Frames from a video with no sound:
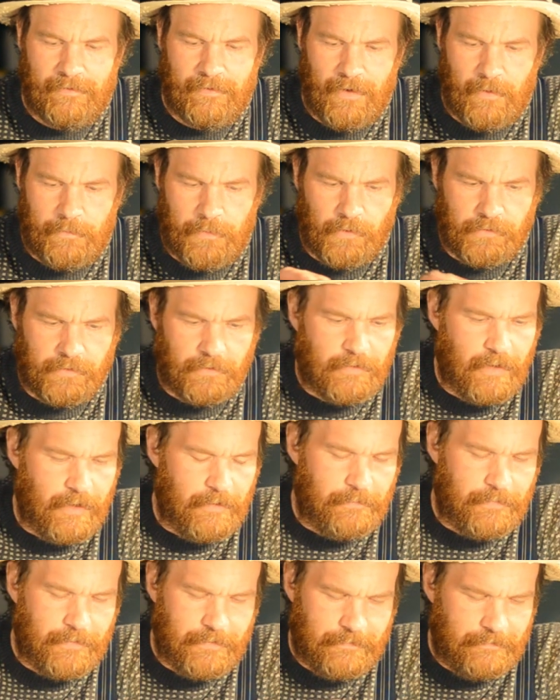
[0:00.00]
A
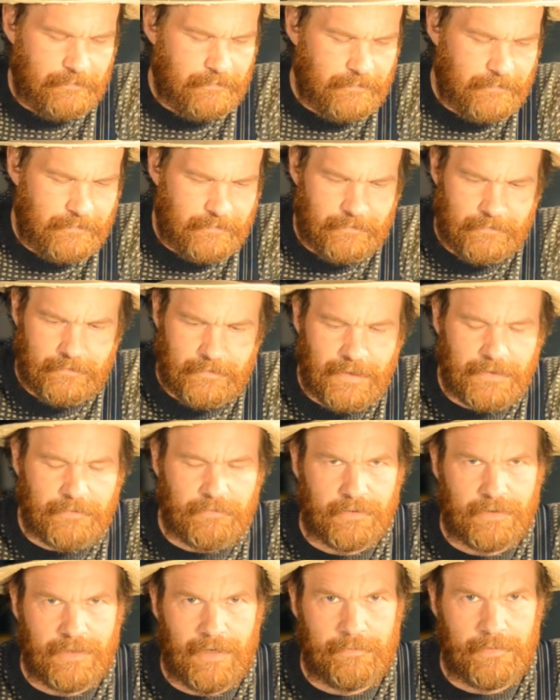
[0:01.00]
prototype. That's
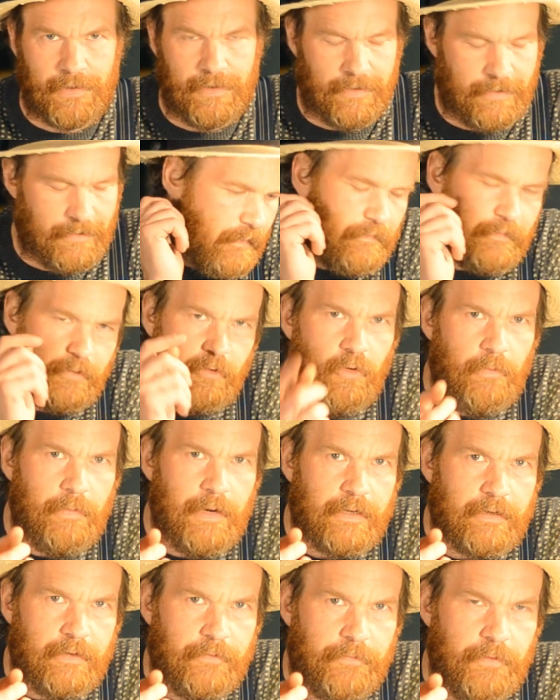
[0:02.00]
what's happening. Go
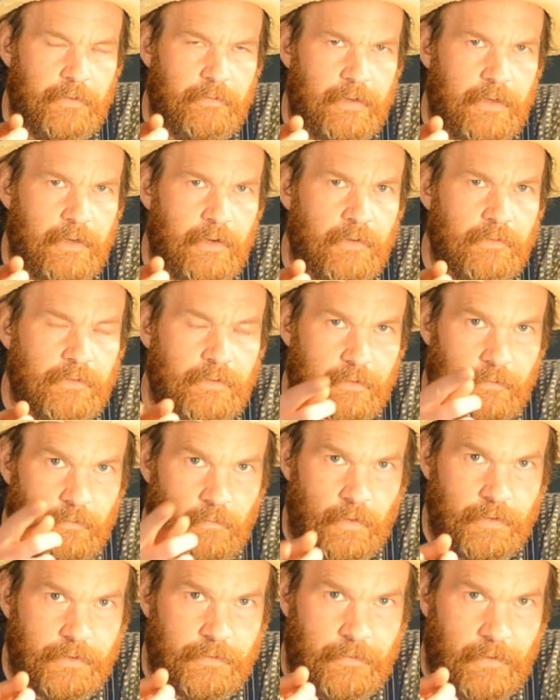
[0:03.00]
back a few videos and
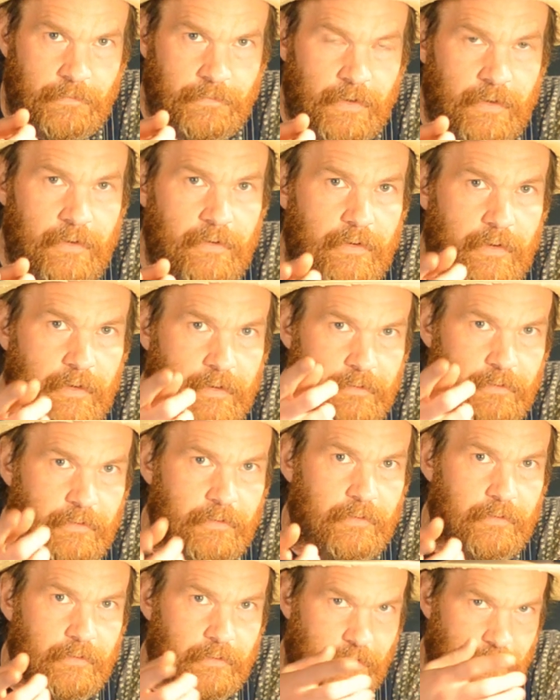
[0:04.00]
watch from there and
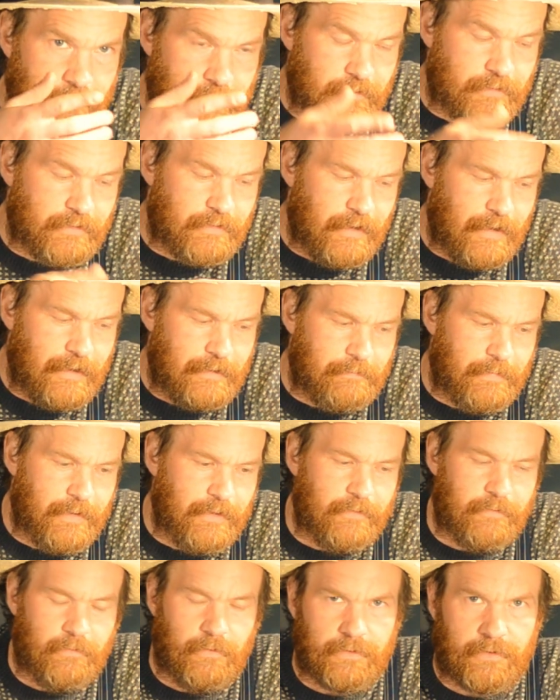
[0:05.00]
you'll understand
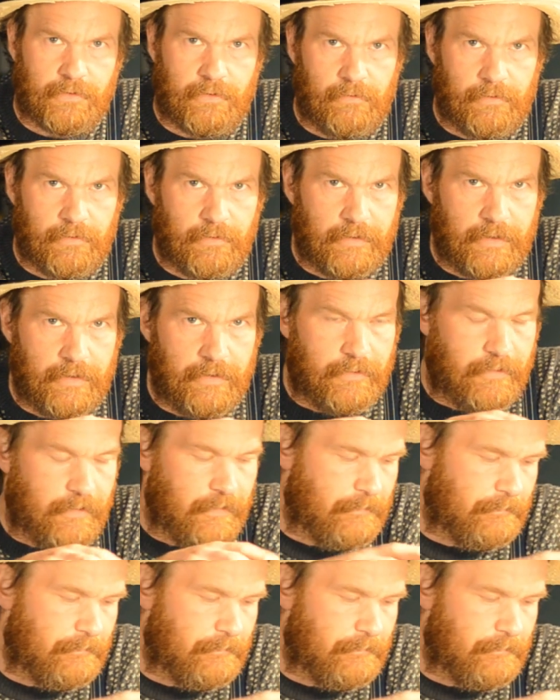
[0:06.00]
better what's going on here.